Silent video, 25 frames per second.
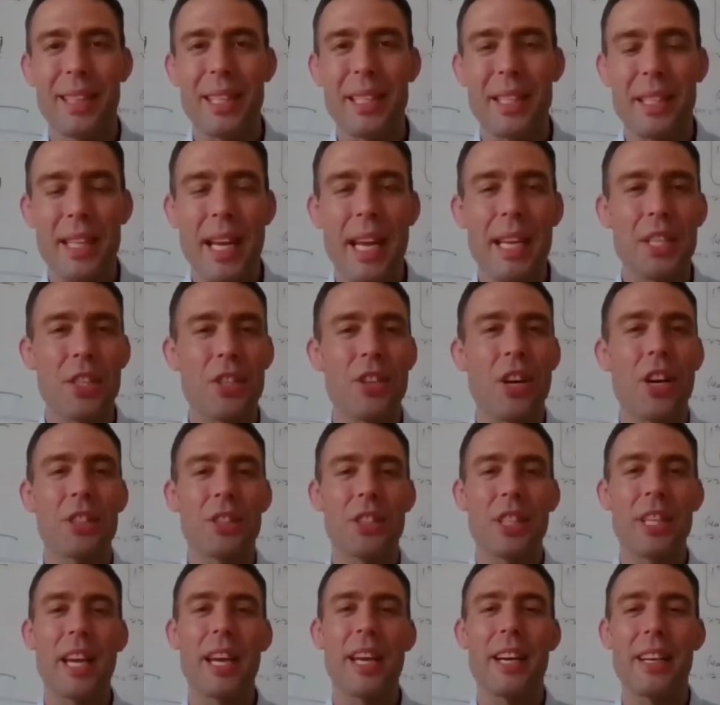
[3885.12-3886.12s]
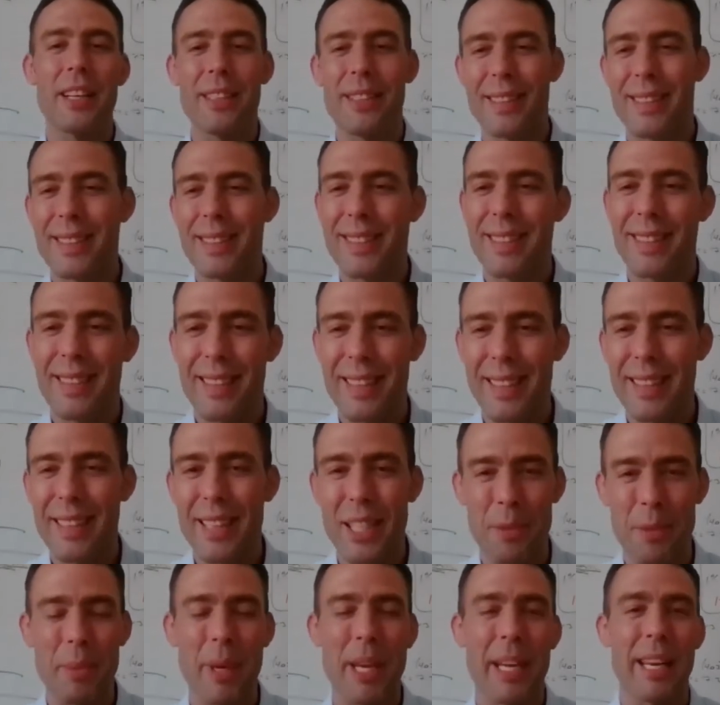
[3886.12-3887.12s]
Let's stand strong together and
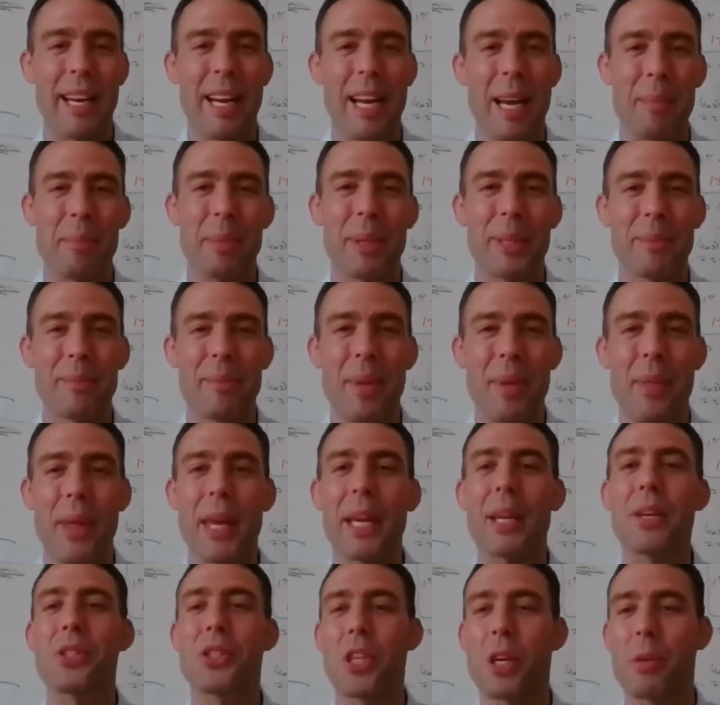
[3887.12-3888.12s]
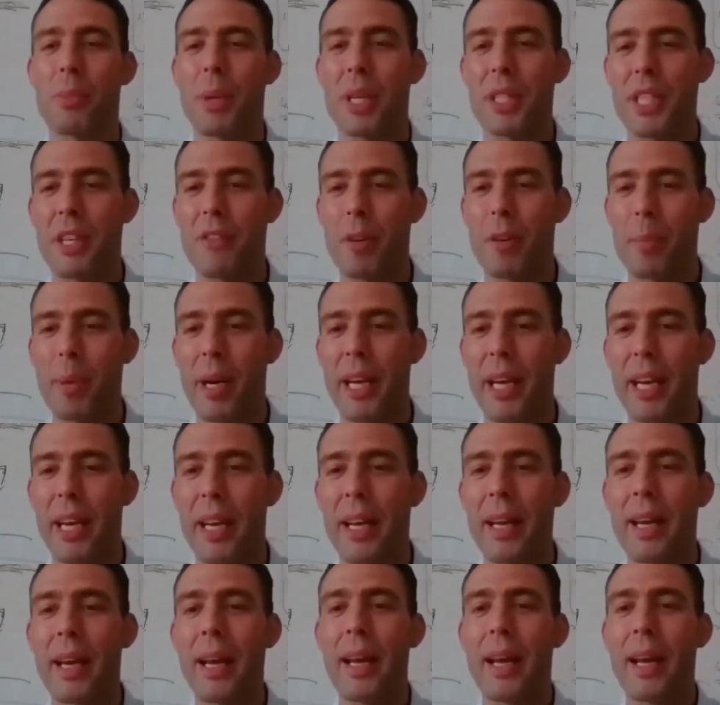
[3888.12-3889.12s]
let's make it happen. Thank you so much,
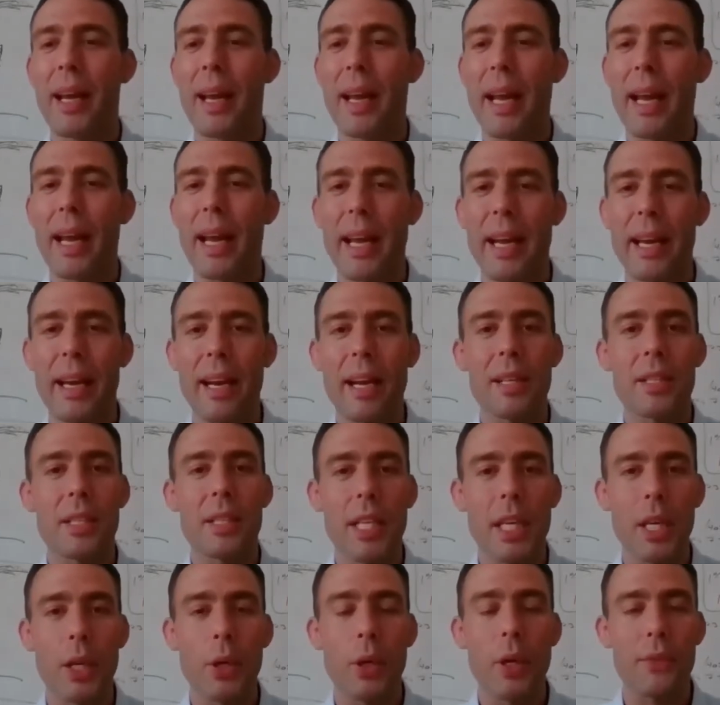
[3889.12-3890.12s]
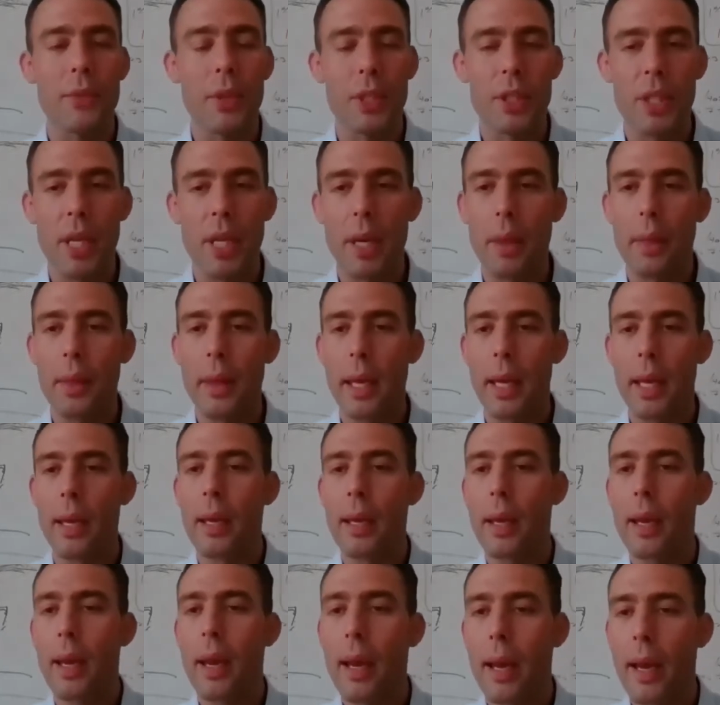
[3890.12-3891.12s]
everybody. And I'll see you if there's
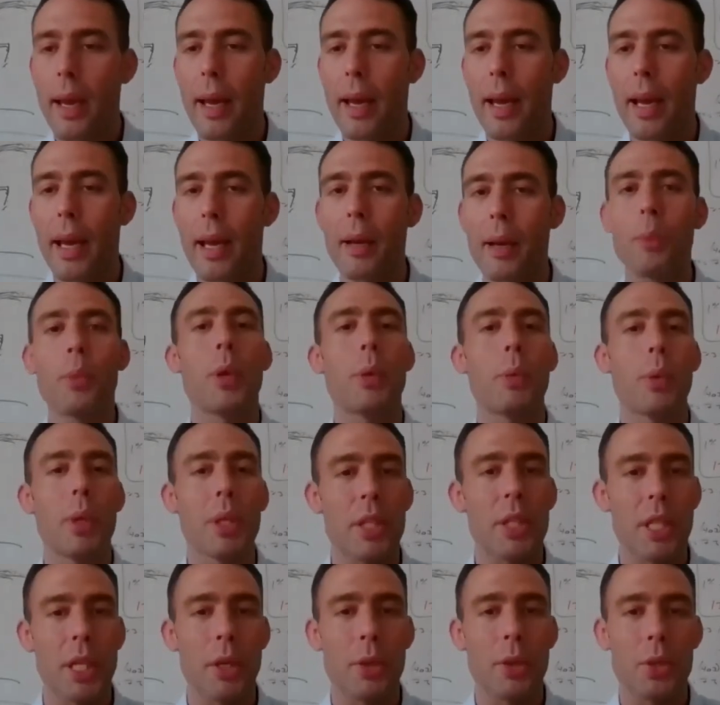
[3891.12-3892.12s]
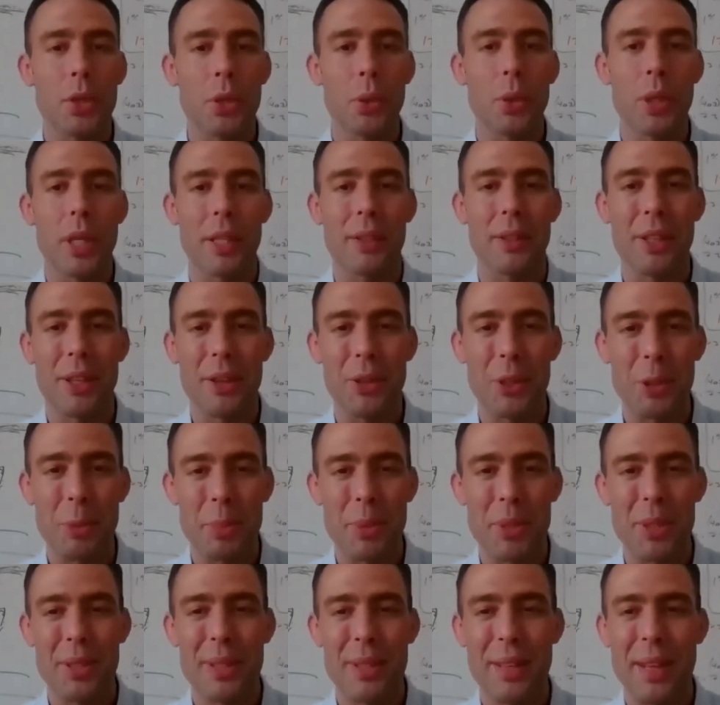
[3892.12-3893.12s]
anything. We will see you soon in the
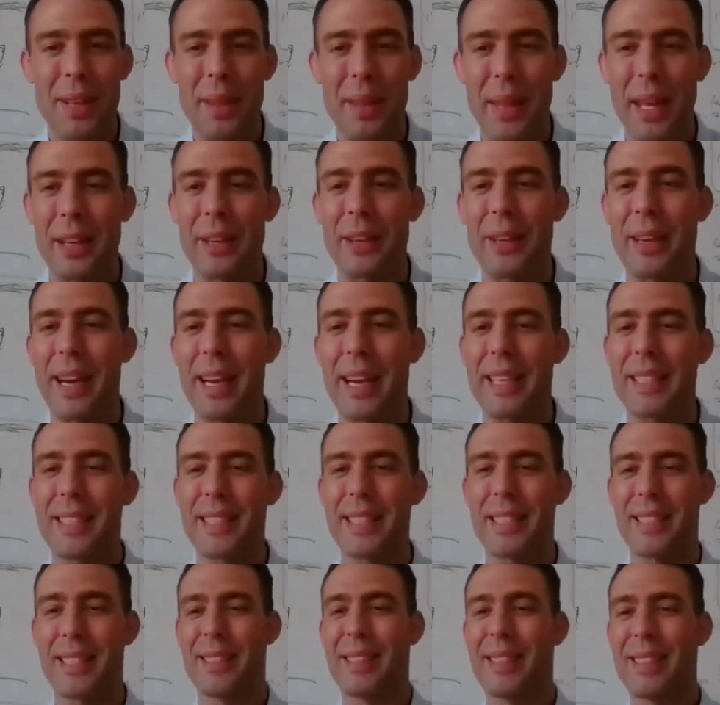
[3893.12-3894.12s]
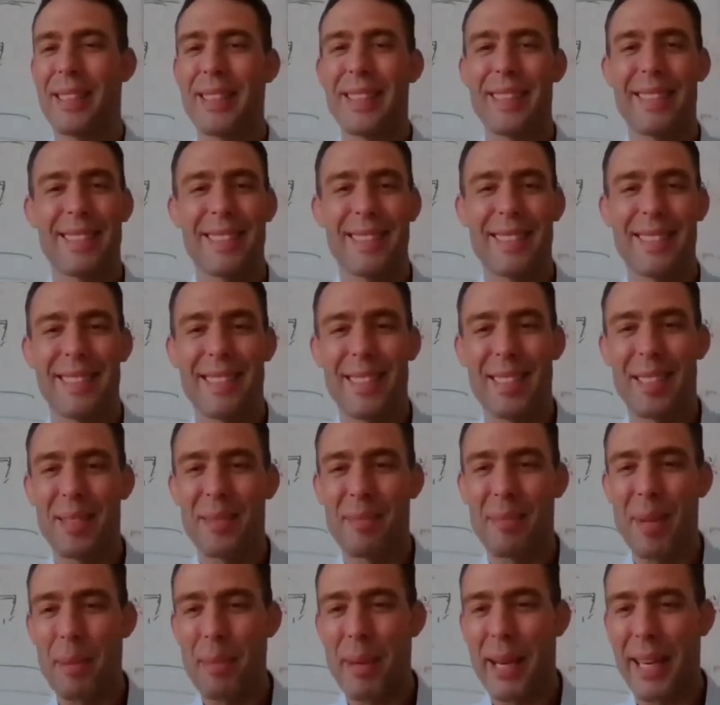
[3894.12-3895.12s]
groups. Thank you, guys.
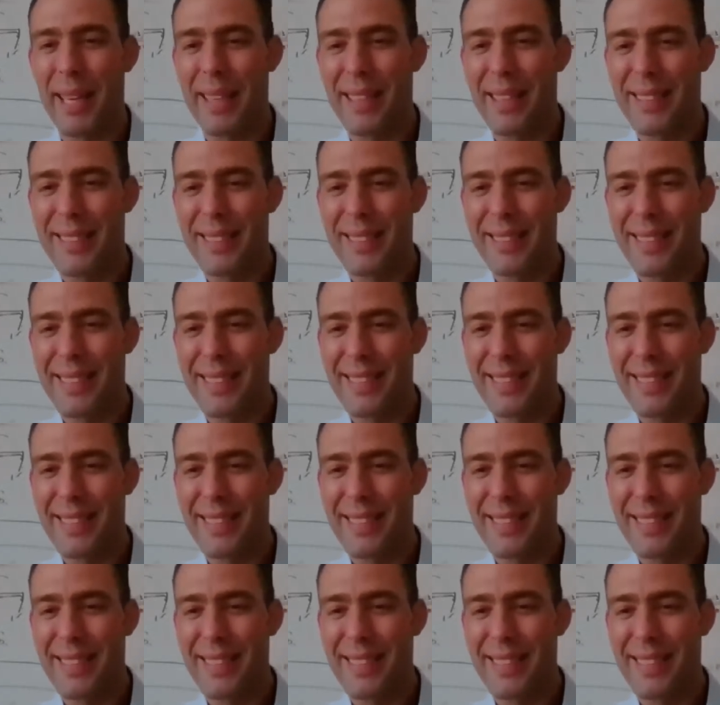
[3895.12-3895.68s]
Bye-bye.